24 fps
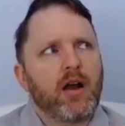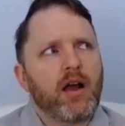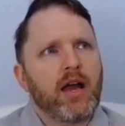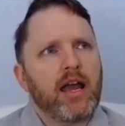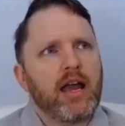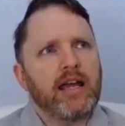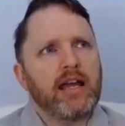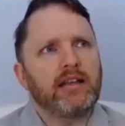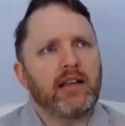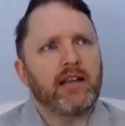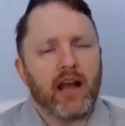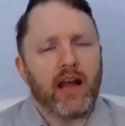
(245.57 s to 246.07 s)

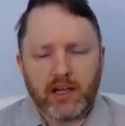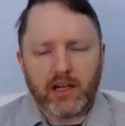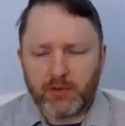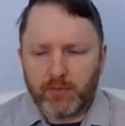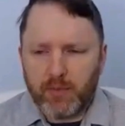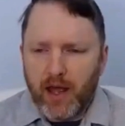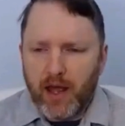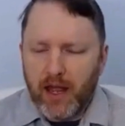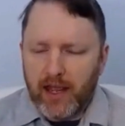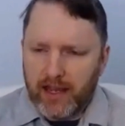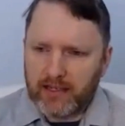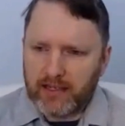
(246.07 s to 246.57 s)
in large
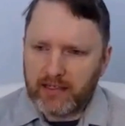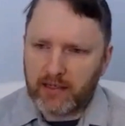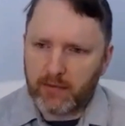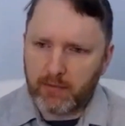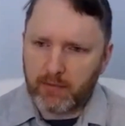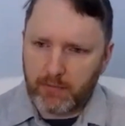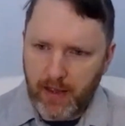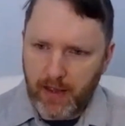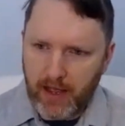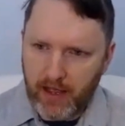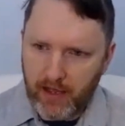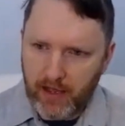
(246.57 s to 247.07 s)
part, it's
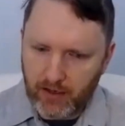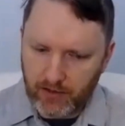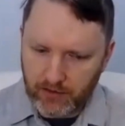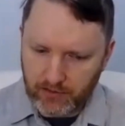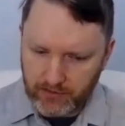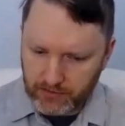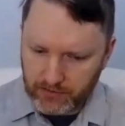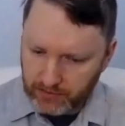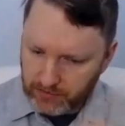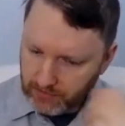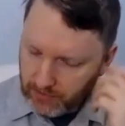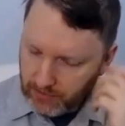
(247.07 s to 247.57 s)

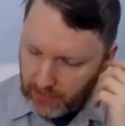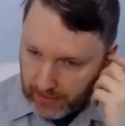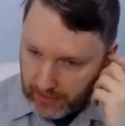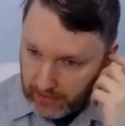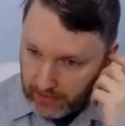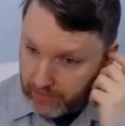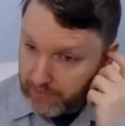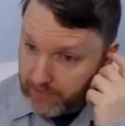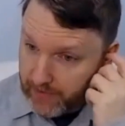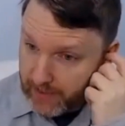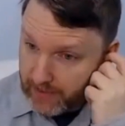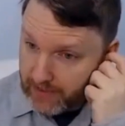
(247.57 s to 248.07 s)
about
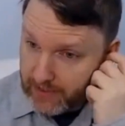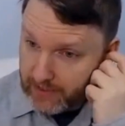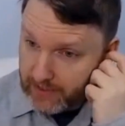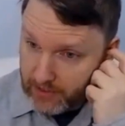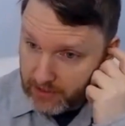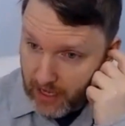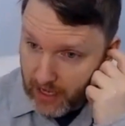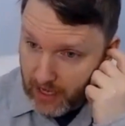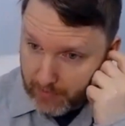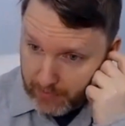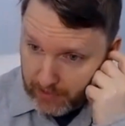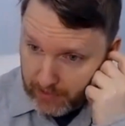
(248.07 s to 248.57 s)
like fiercely
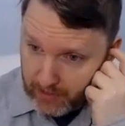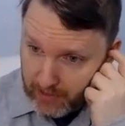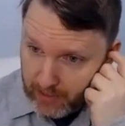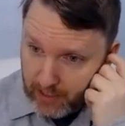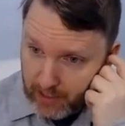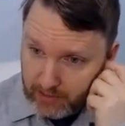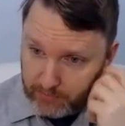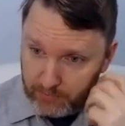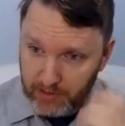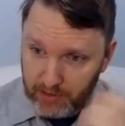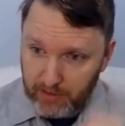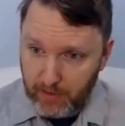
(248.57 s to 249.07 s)
championing the customer.